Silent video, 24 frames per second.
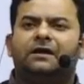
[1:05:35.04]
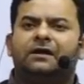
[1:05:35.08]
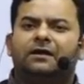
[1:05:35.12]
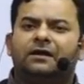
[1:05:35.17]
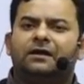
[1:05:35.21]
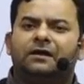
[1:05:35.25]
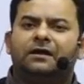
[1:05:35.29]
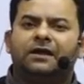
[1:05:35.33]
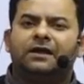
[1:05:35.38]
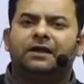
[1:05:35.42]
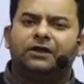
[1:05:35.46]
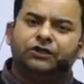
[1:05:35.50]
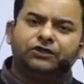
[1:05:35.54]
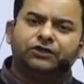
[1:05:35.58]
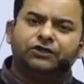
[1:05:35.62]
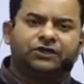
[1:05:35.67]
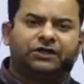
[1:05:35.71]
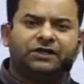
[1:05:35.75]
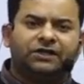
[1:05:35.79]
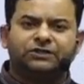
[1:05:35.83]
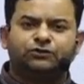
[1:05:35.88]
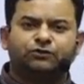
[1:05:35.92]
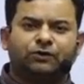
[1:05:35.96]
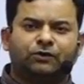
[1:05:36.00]

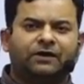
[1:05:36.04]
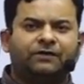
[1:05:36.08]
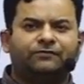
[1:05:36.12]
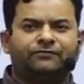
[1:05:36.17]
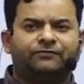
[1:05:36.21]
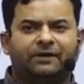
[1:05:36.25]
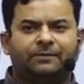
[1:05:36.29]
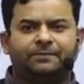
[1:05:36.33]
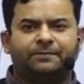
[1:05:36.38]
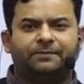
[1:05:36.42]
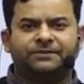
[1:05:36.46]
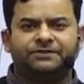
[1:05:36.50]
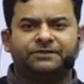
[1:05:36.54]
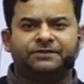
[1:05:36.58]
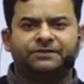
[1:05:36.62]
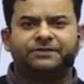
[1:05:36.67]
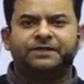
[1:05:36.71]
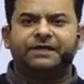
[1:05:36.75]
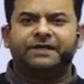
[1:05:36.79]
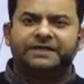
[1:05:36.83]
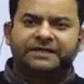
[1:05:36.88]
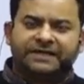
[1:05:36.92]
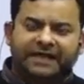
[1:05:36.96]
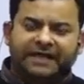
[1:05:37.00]
initially is 25%.
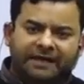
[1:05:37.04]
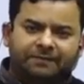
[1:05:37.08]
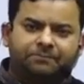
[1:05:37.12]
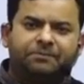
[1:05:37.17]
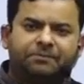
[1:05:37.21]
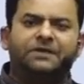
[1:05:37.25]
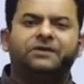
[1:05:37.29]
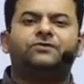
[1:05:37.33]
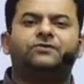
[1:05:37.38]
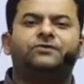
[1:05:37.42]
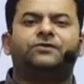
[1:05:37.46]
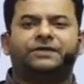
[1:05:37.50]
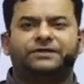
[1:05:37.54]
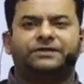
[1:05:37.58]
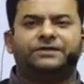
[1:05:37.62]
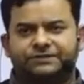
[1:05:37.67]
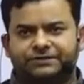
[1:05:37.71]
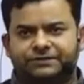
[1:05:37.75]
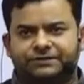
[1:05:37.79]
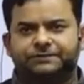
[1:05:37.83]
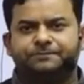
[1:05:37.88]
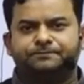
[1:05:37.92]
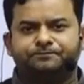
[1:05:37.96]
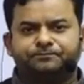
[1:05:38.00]
It can be
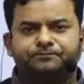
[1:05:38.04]
increased.